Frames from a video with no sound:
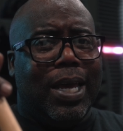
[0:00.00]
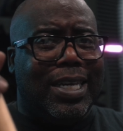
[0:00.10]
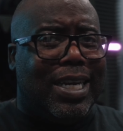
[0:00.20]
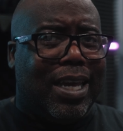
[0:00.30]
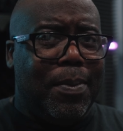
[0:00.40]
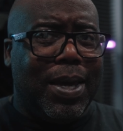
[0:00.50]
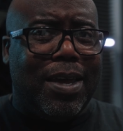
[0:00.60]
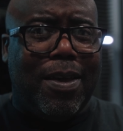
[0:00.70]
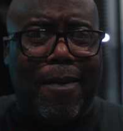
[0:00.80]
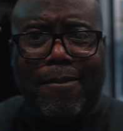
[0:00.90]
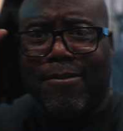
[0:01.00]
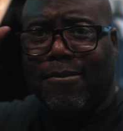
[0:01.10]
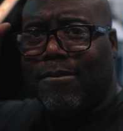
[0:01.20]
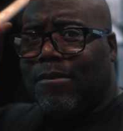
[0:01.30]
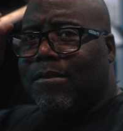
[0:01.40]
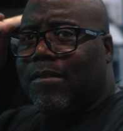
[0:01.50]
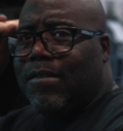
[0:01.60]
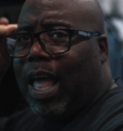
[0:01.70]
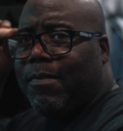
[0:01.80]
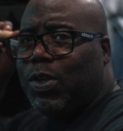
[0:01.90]
Is it a gimmick
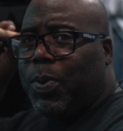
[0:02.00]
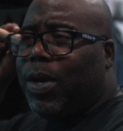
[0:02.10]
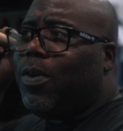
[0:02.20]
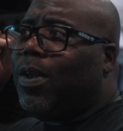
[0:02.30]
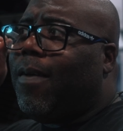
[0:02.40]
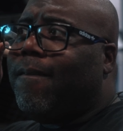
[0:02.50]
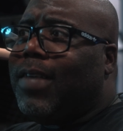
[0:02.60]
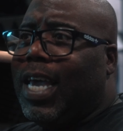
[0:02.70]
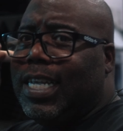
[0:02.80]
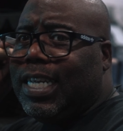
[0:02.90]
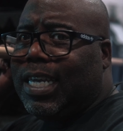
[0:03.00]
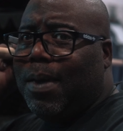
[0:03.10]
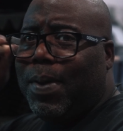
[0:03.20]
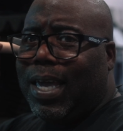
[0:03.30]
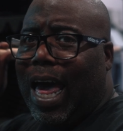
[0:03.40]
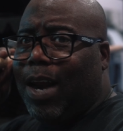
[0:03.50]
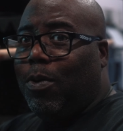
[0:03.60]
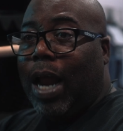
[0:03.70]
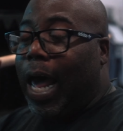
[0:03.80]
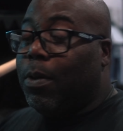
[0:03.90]
to have a spear? Is it a gimmick? I
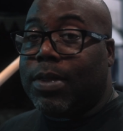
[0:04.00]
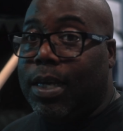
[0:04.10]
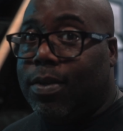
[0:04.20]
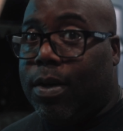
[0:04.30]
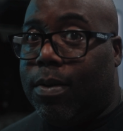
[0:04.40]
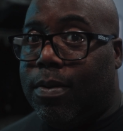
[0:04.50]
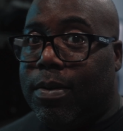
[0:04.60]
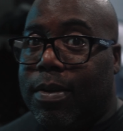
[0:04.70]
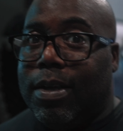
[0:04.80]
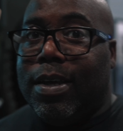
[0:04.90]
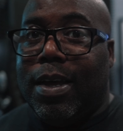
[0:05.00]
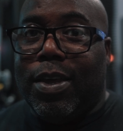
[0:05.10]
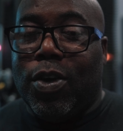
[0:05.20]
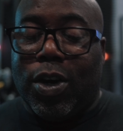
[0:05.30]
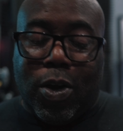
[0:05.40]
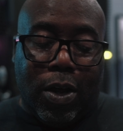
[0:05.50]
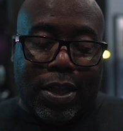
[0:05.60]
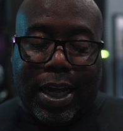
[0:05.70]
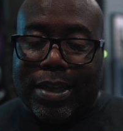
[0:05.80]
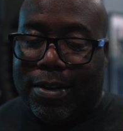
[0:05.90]
don't think so. You're gonna call it
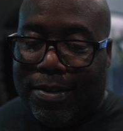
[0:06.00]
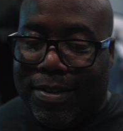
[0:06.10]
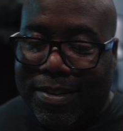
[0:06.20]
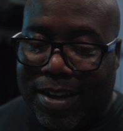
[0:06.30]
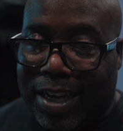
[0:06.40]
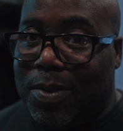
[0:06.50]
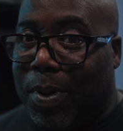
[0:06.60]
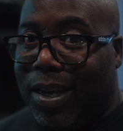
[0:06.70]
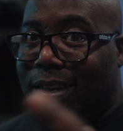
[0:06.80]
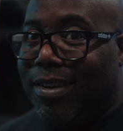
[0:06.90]
that though. I smell it.